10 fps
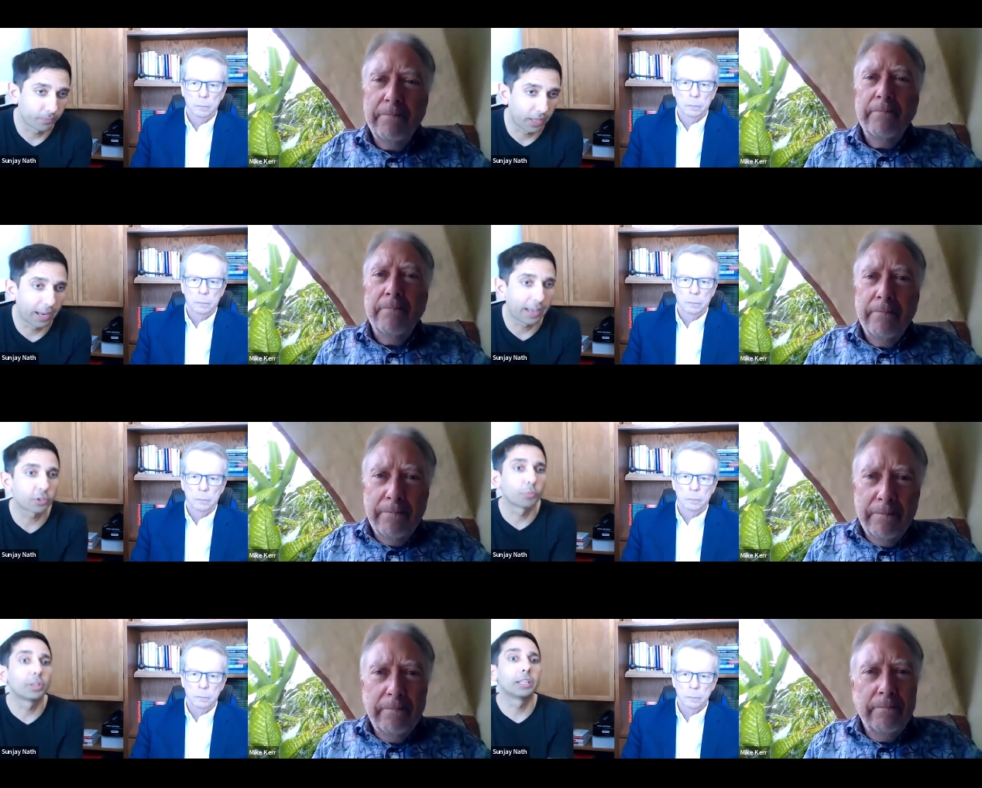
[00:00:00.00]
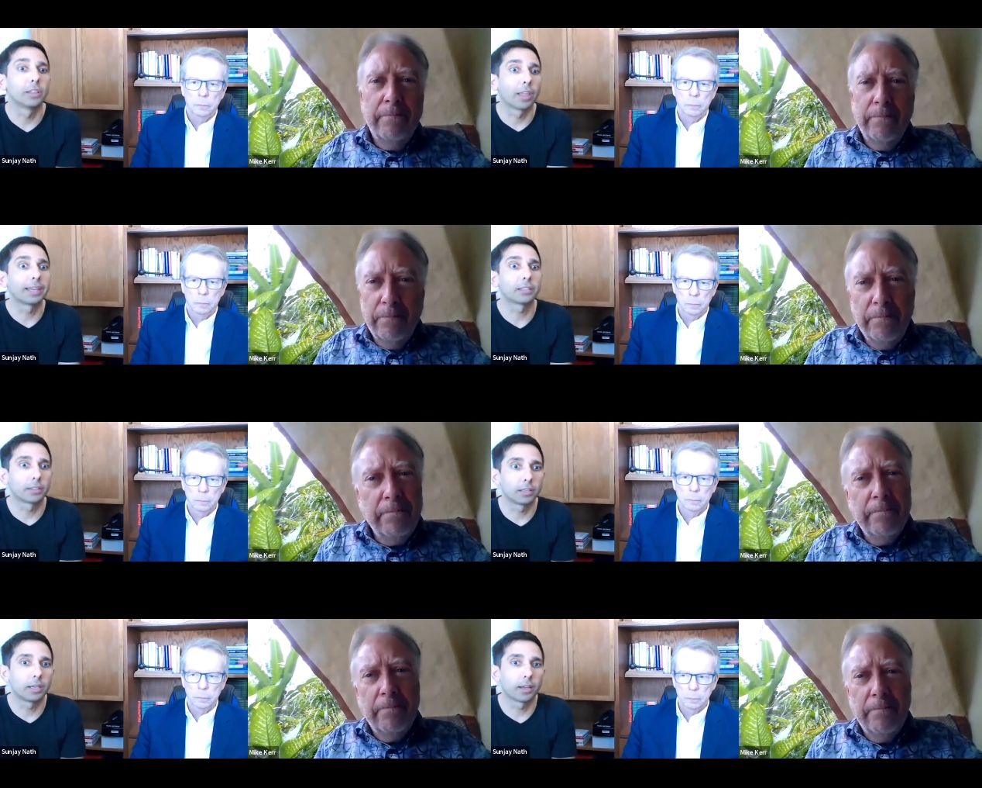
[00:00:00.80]
Speaker 1: And I actually really liked
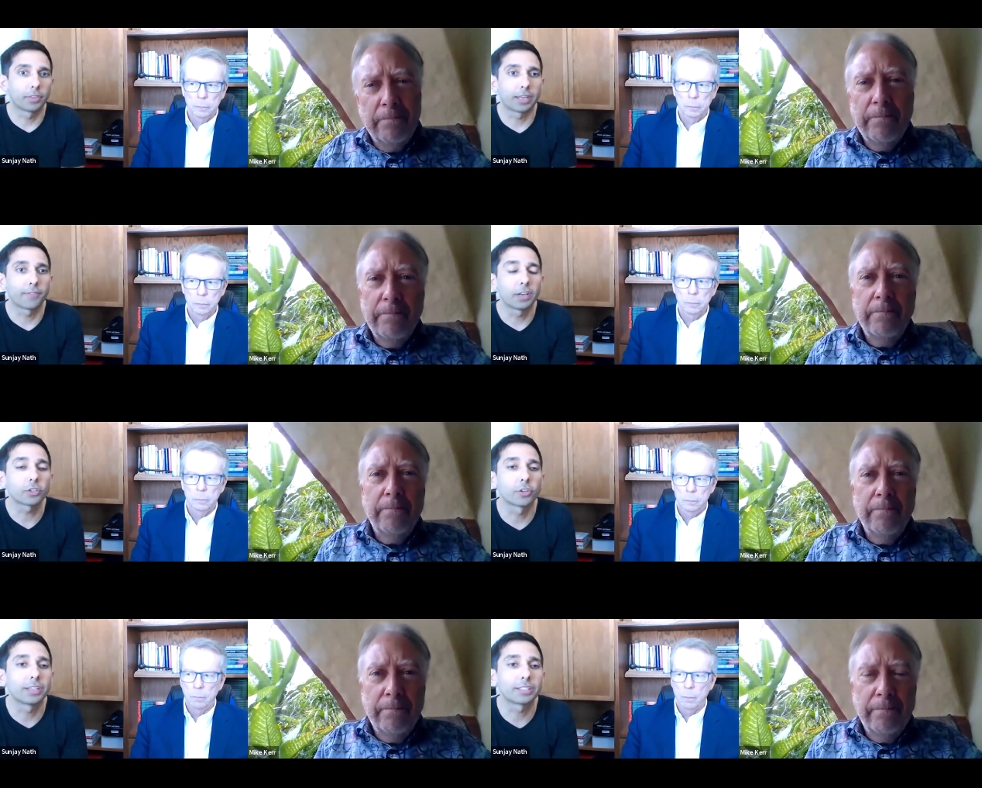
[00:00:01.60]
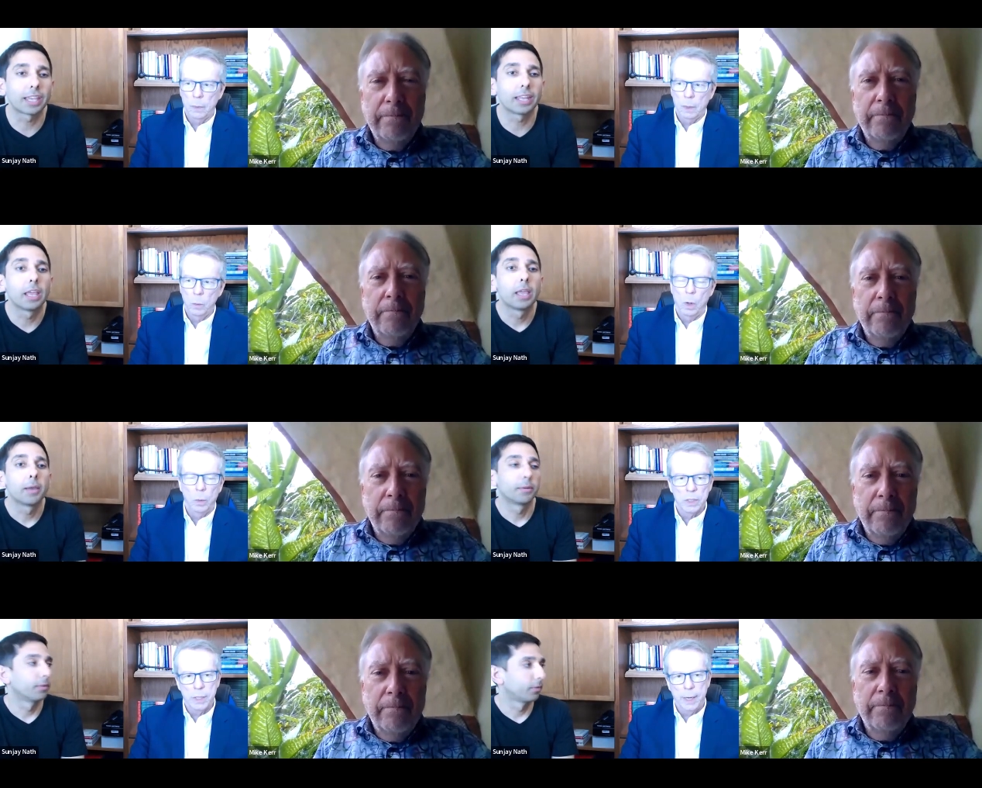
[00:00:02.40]
the uh, the definition. They said what
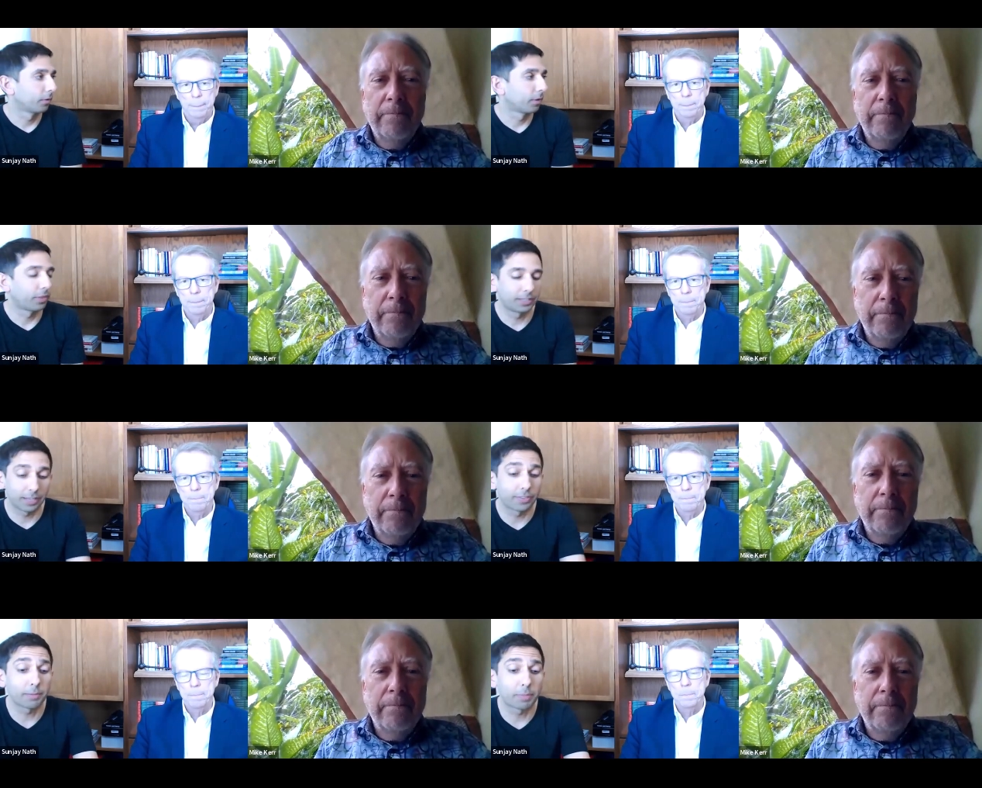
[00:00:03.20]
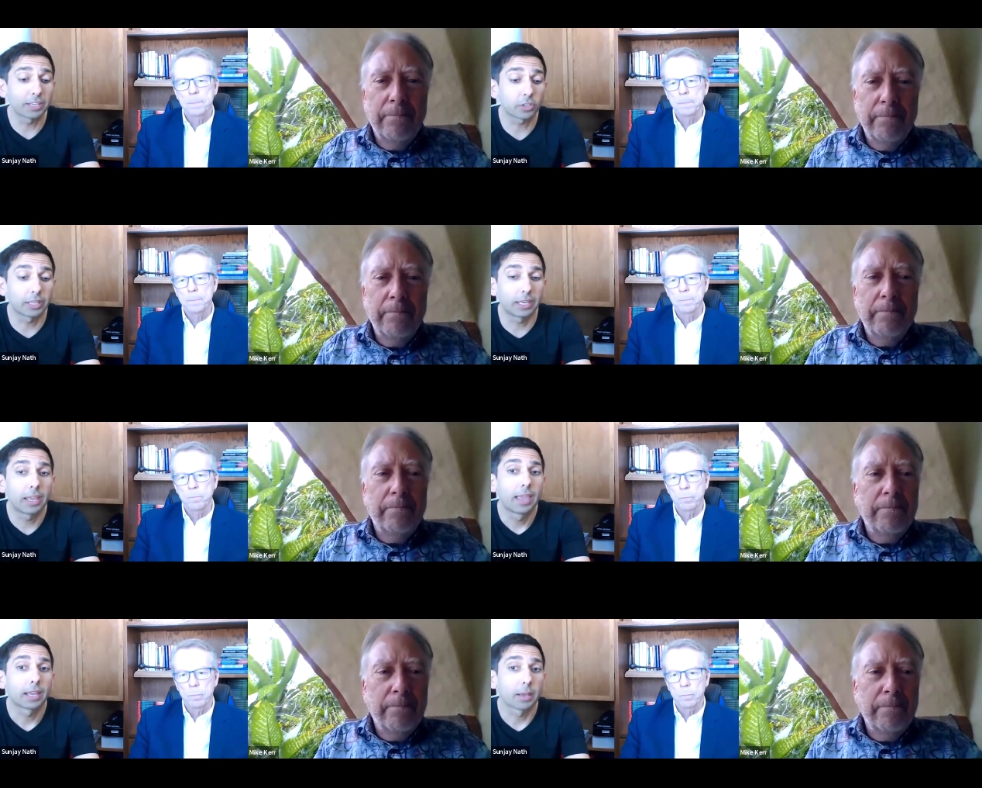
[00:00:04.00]
was that? They said that
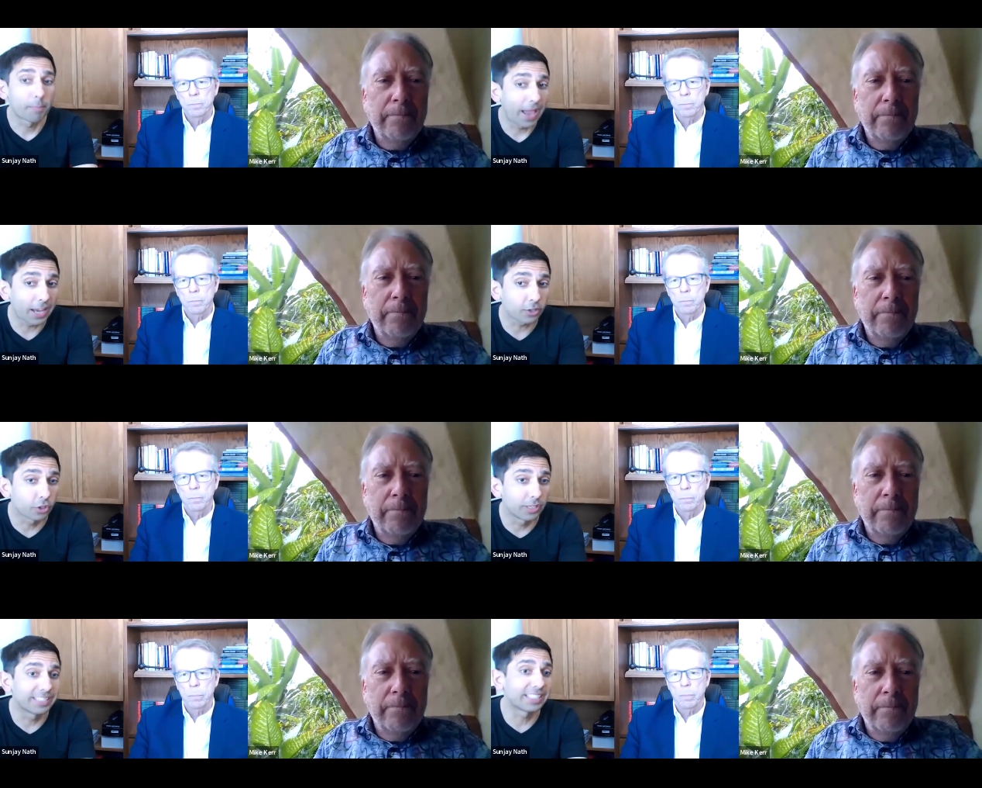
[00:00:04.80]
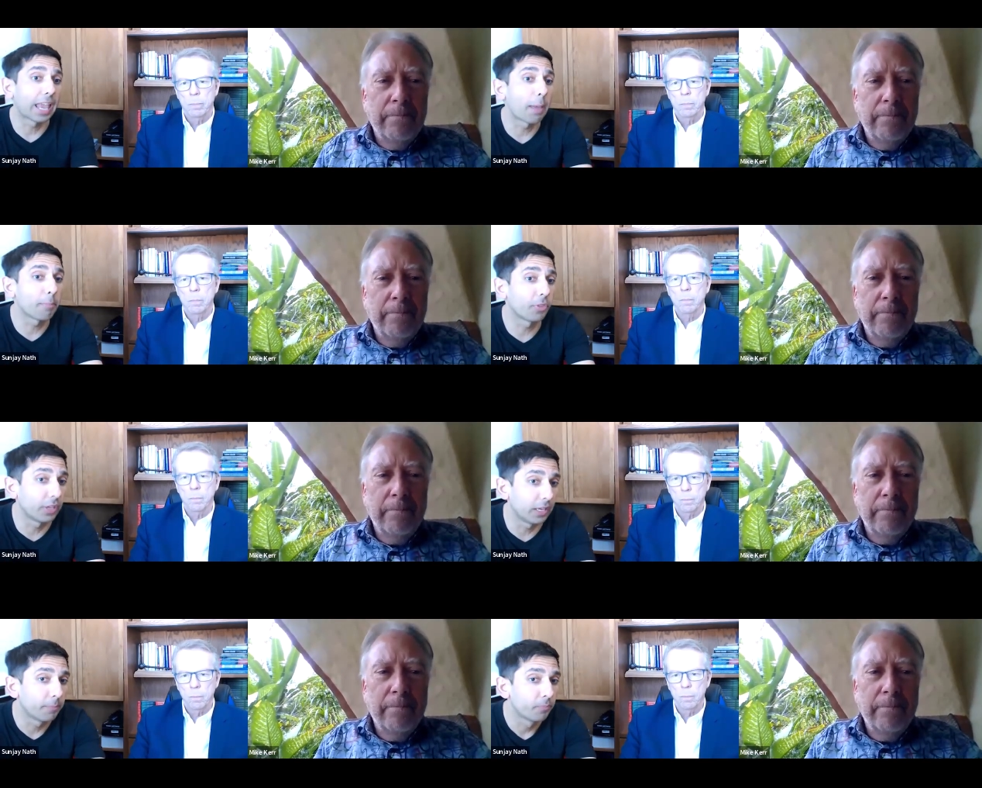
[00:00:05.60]
basically compassion is
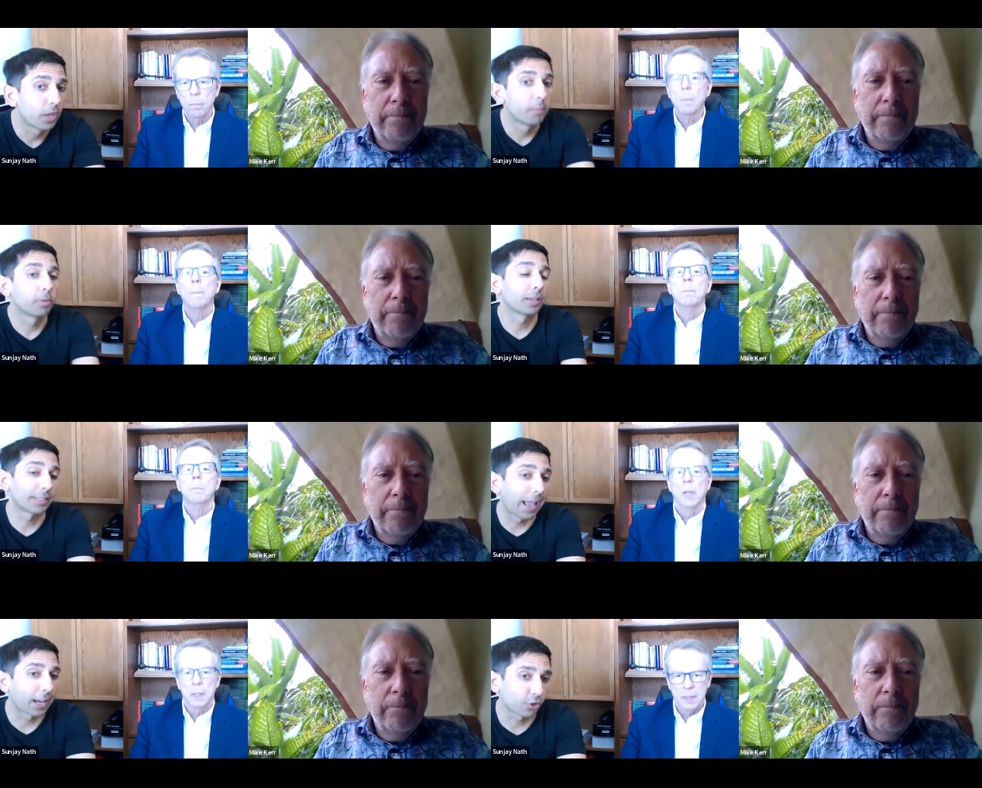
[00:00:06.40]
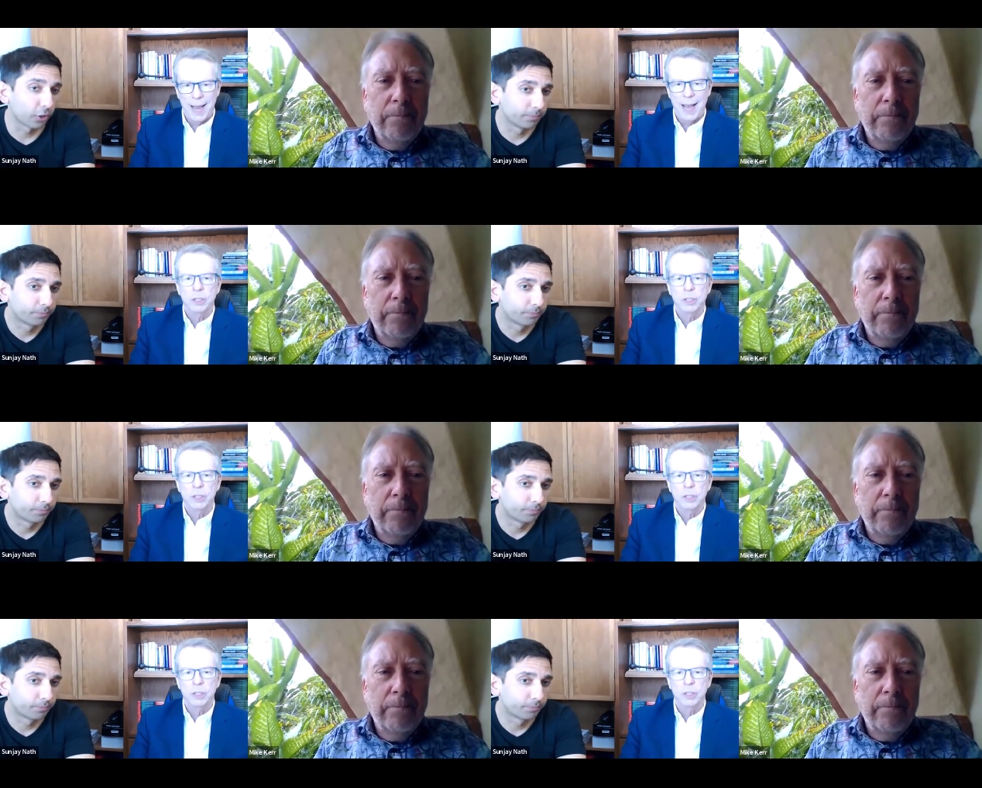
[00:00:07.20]
empathy plus action.